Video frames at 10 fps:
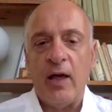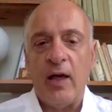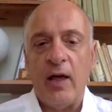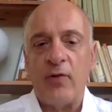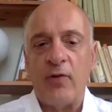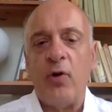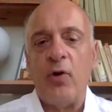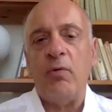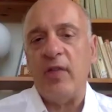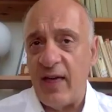
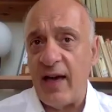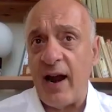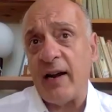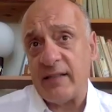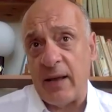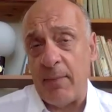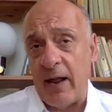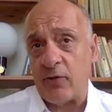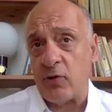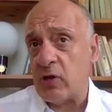So there are
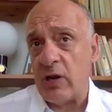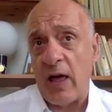some lessons.